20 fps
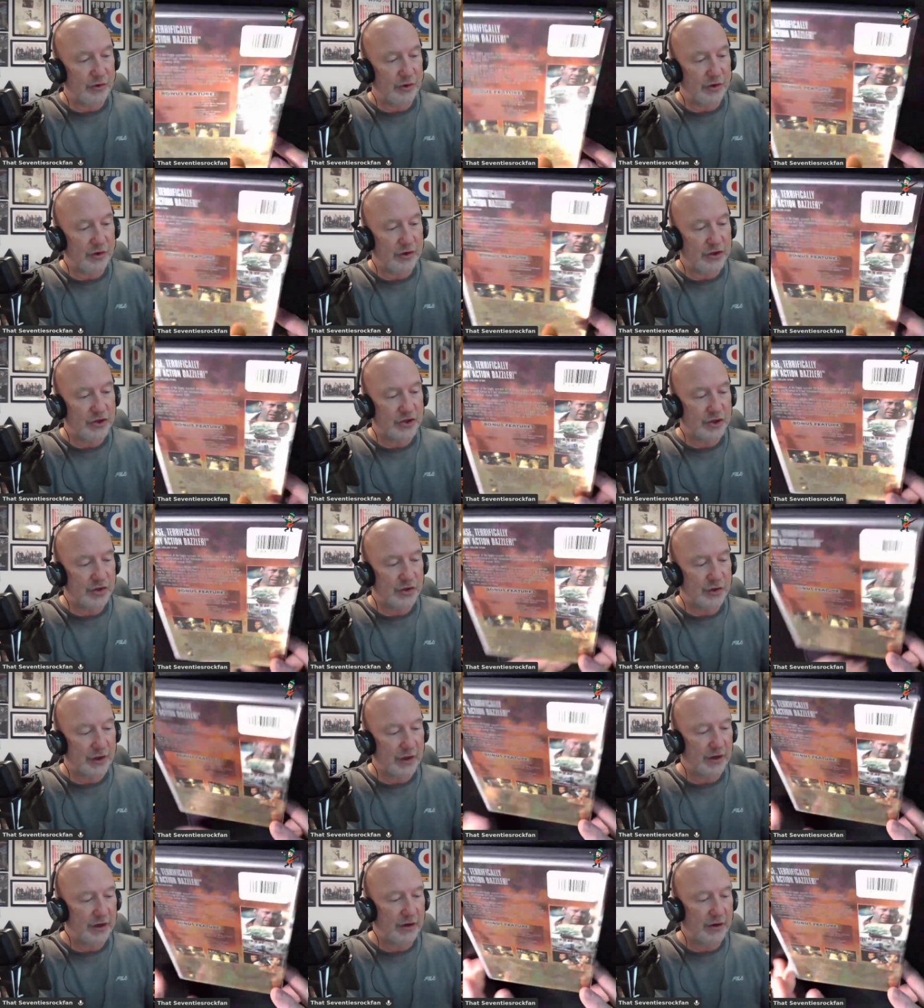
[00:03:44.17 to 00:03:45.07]
condition,
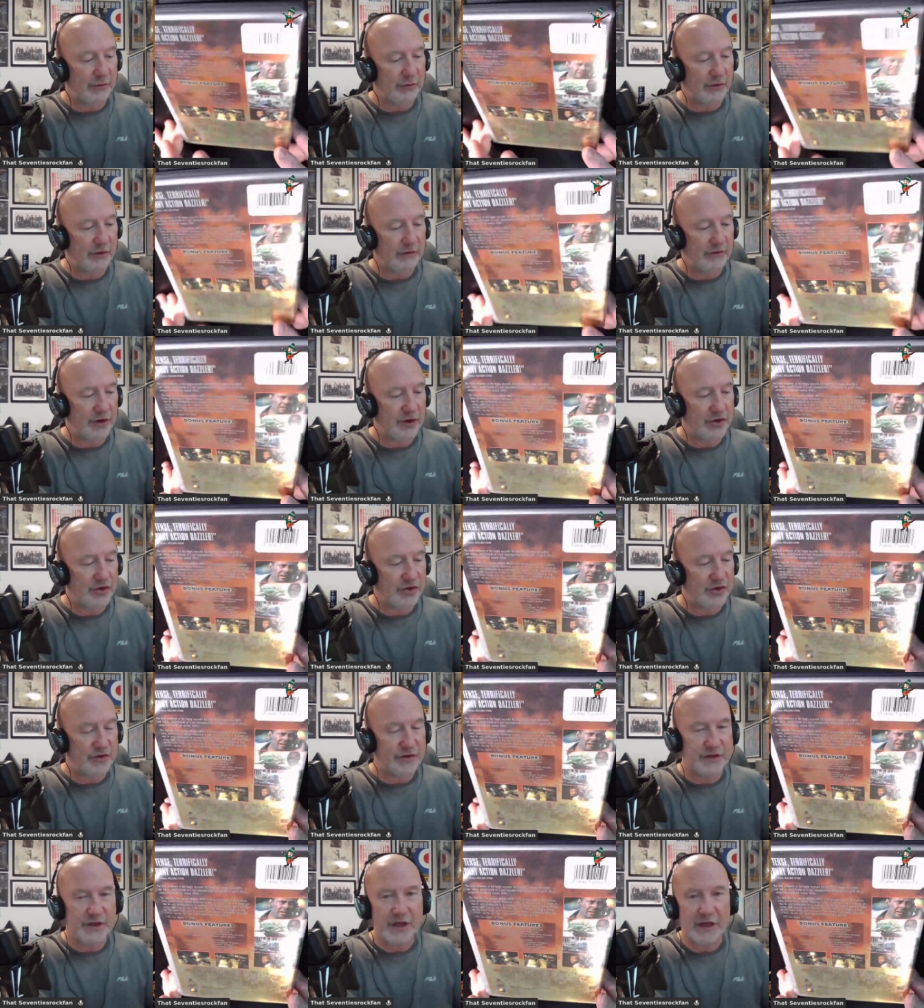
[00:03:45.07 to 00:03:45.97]
Die Hard With A
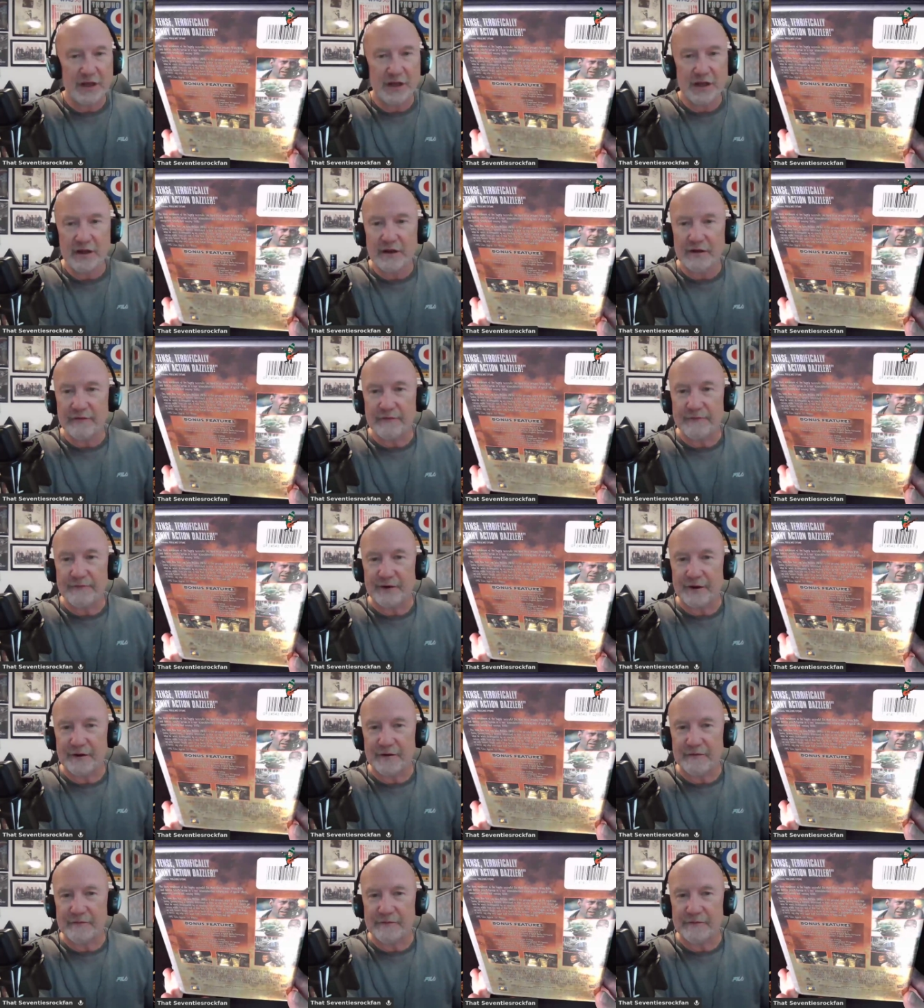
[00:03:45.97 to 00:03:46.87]
Vengeance.
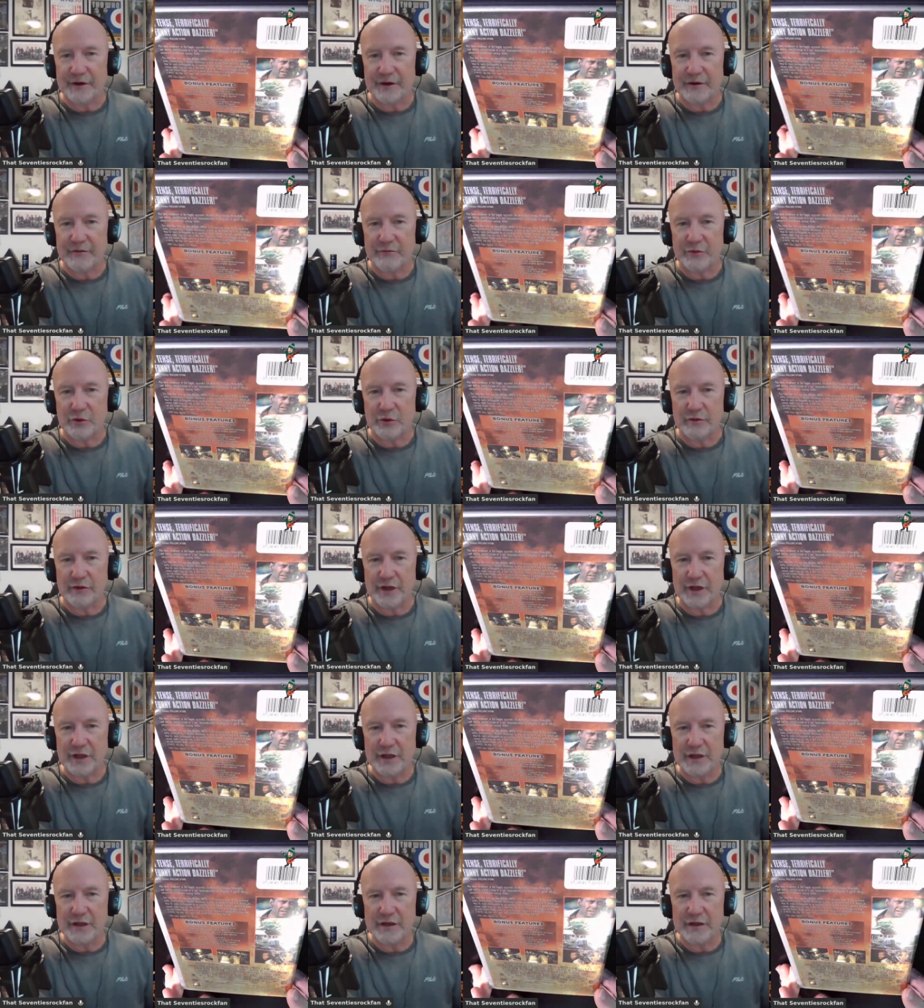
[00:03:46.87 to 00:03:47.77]
Fun, fun
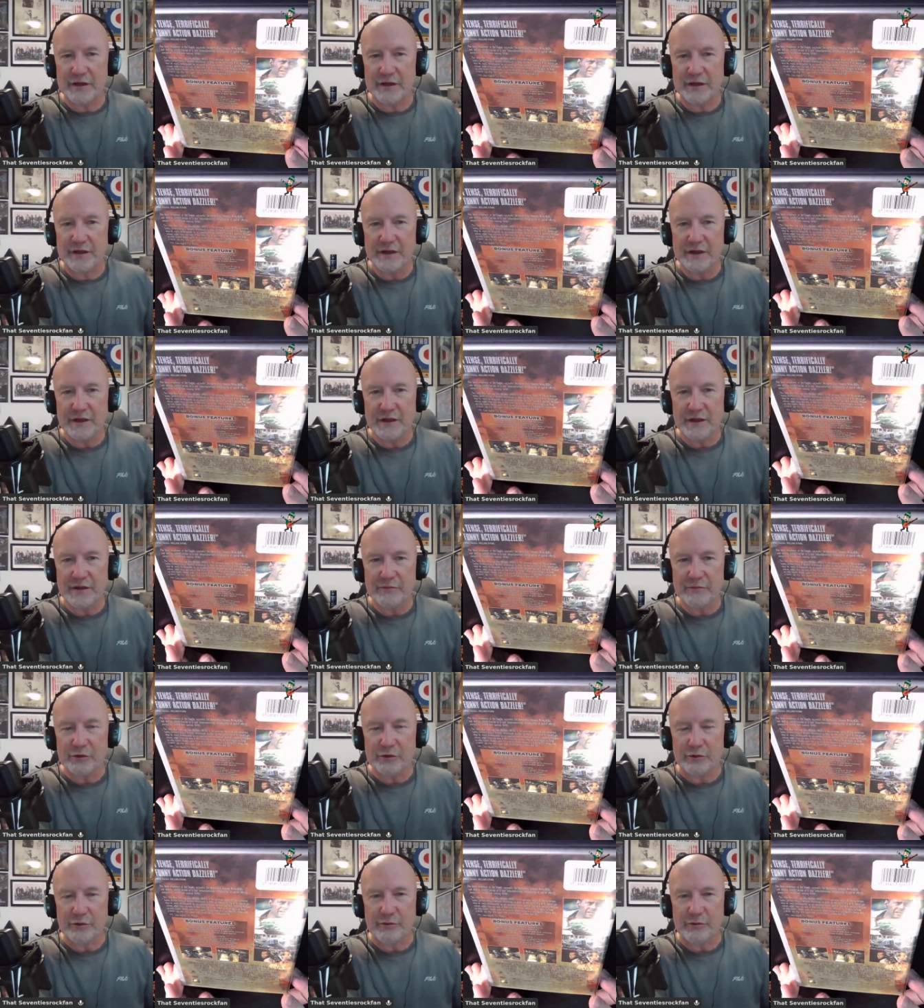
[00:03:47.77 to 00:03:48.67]
movie.
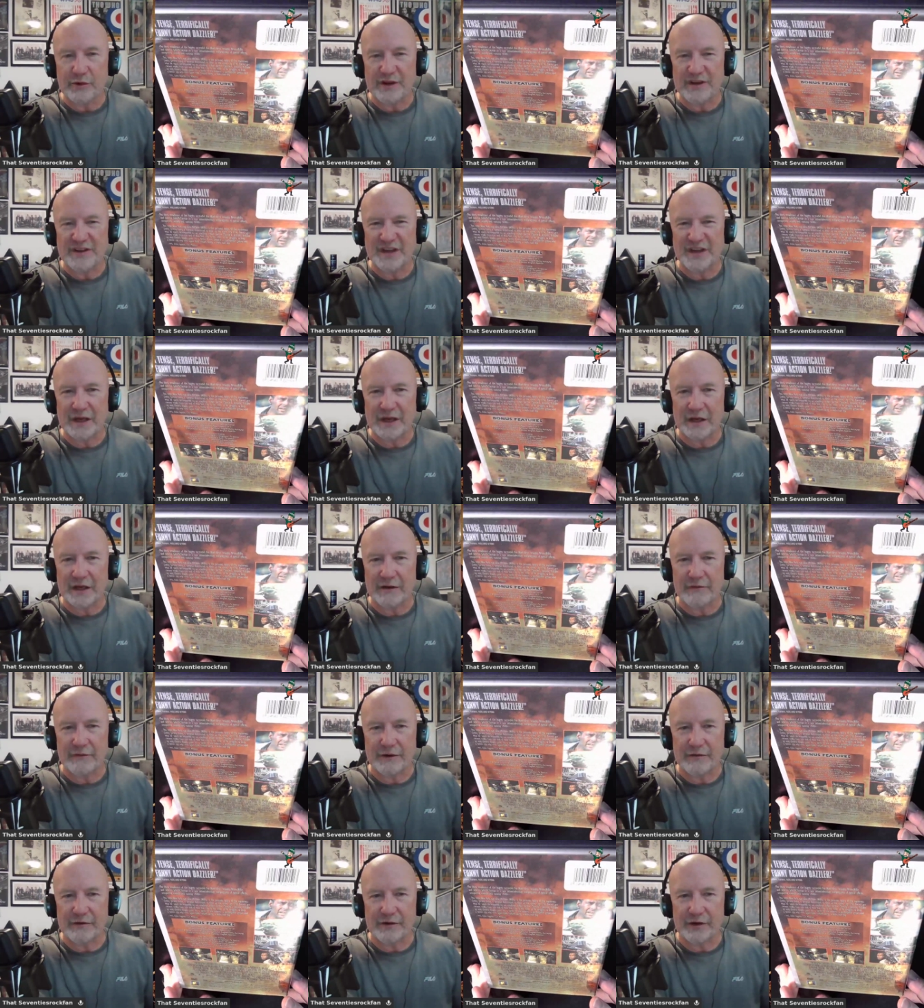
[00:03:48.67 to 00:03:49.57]
Probably my second
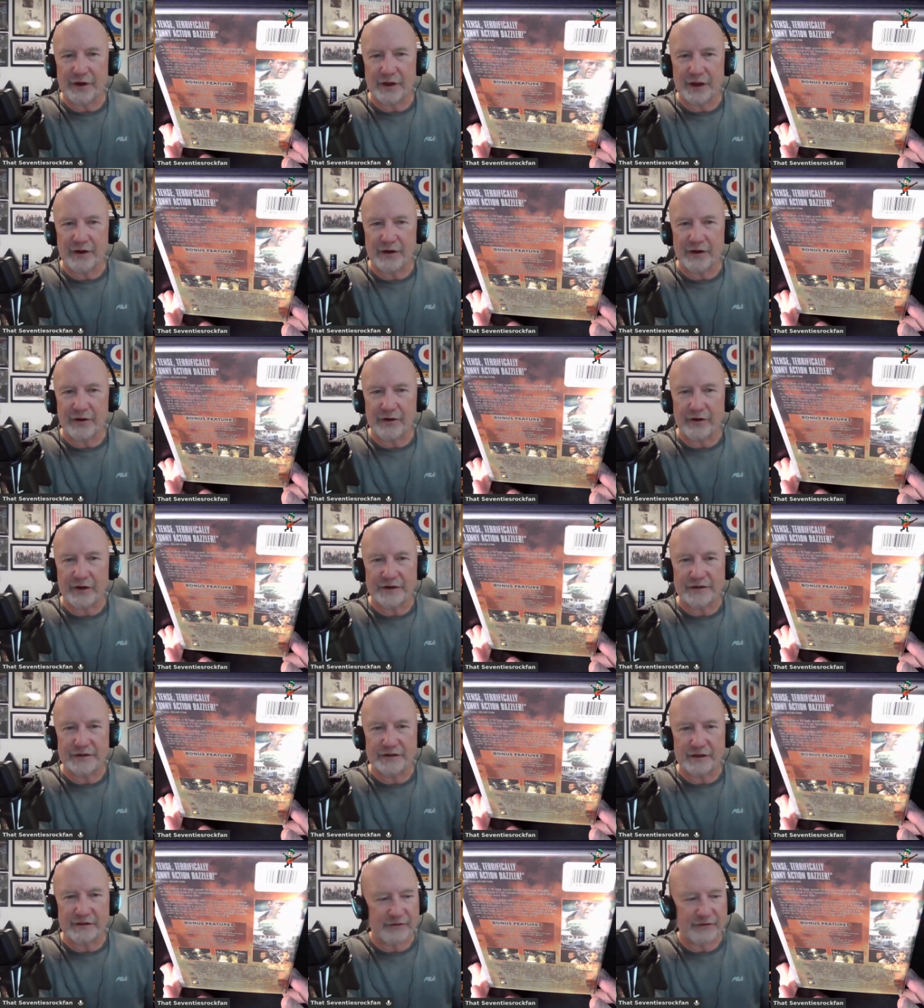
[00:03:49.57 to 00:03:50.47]
favourite Die Hard
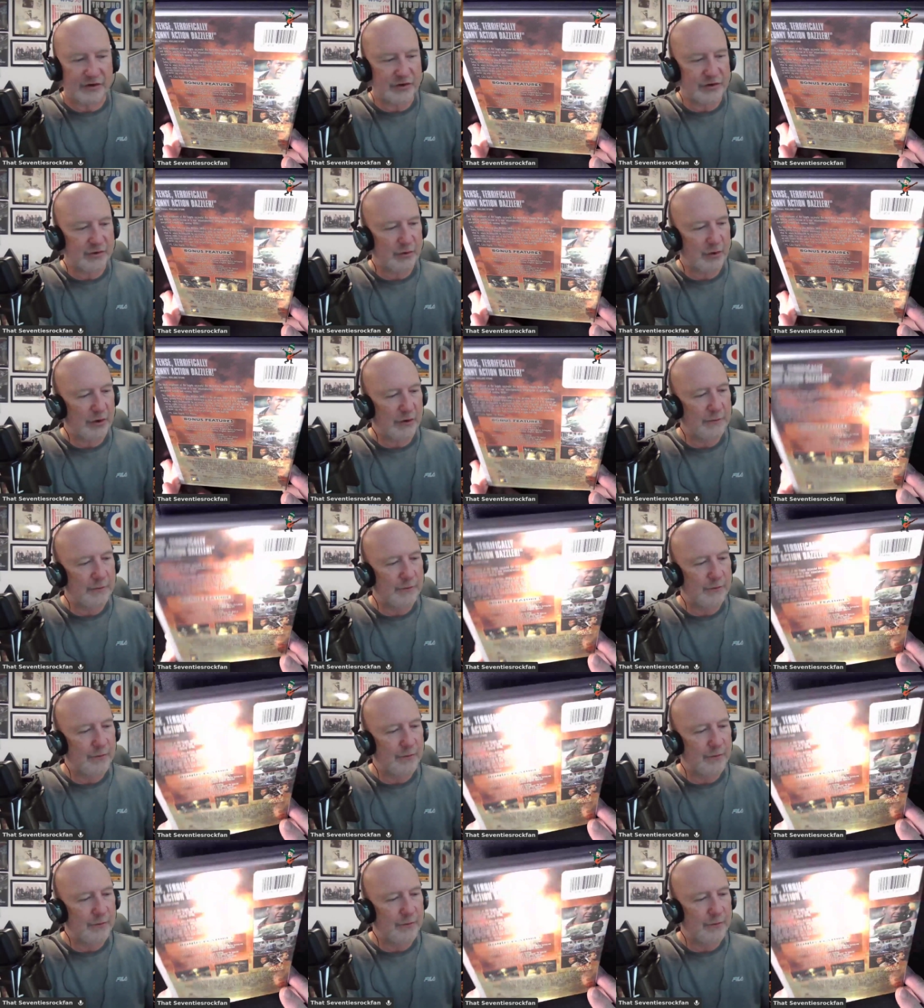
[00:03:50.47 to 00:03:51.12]
next to the first one.